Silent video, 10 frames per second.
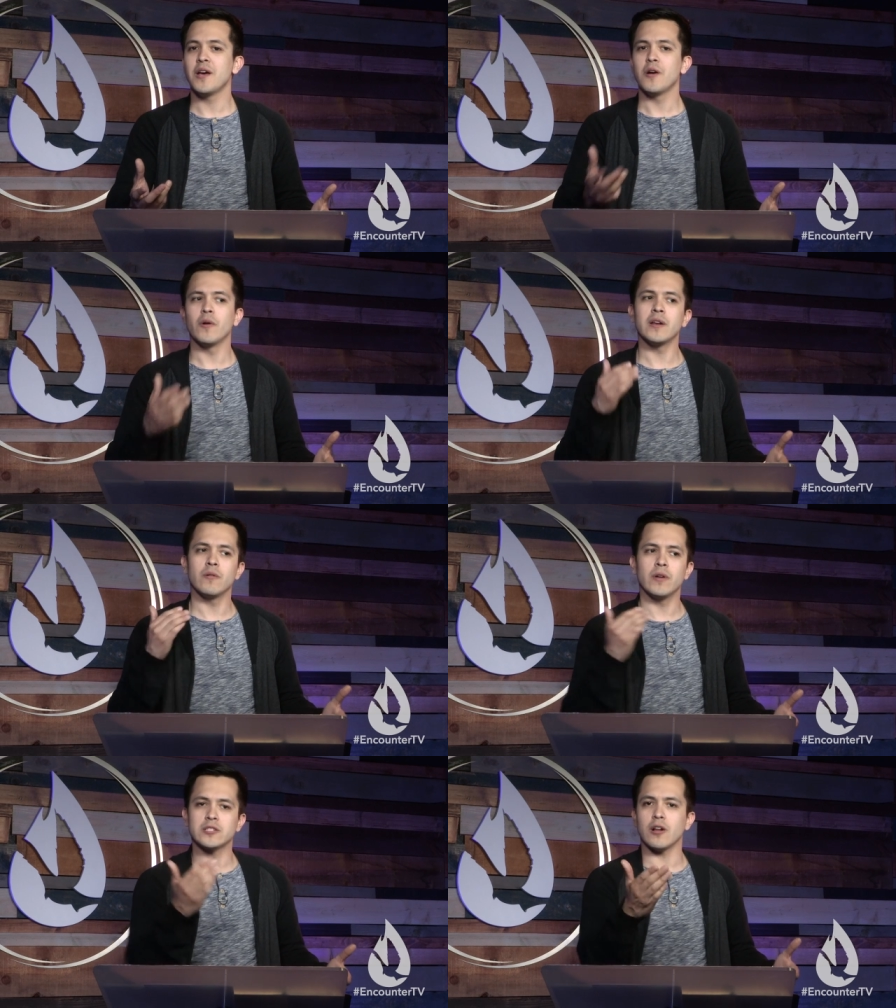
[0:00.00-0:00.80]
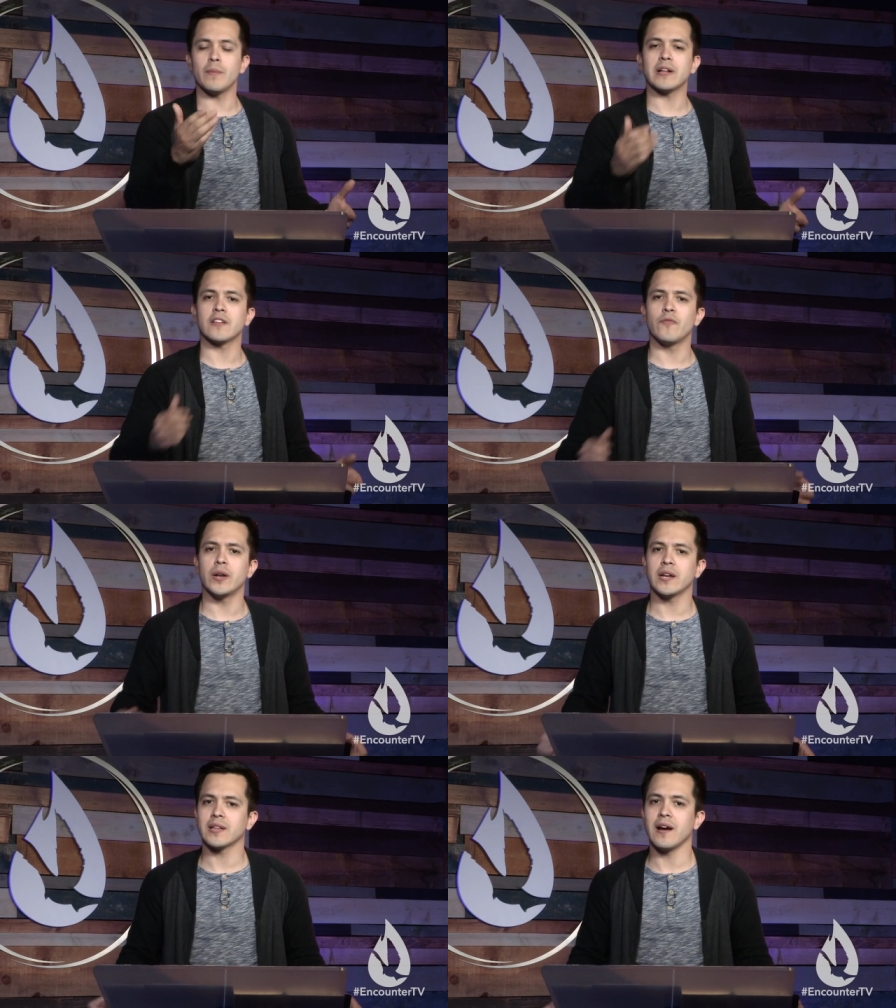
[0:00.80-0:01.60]
when it's all about the
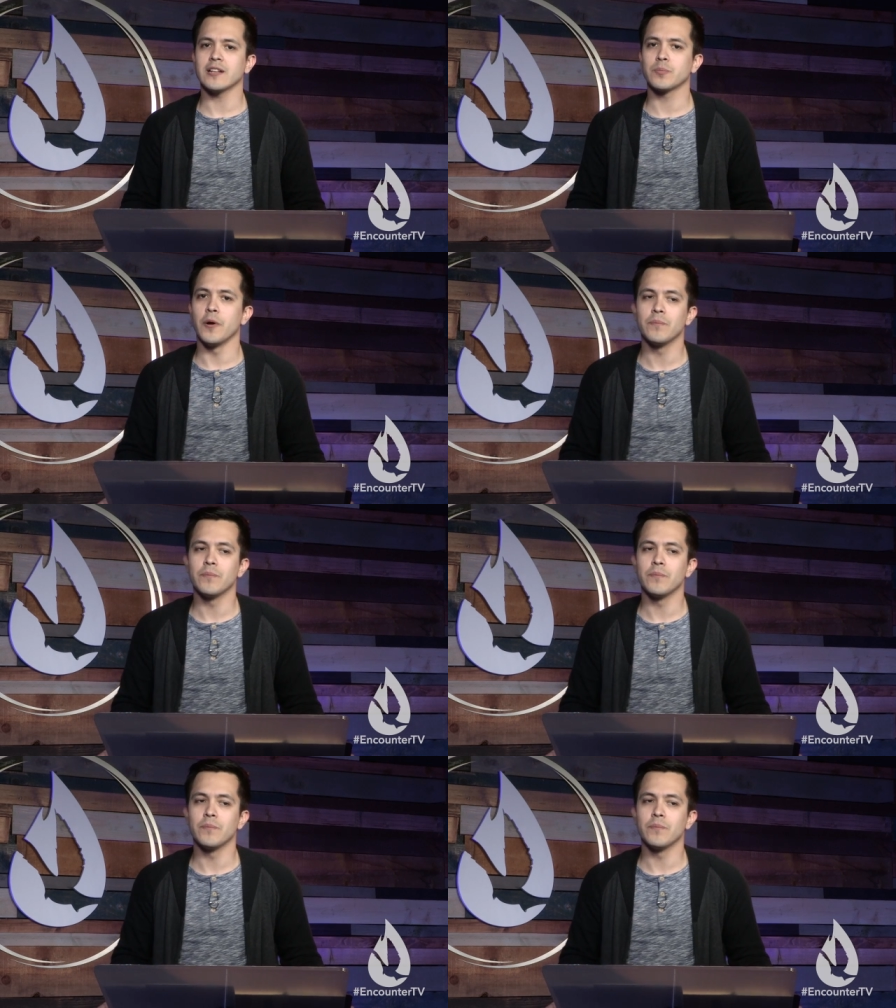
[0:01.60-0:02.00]
funding of the gospel?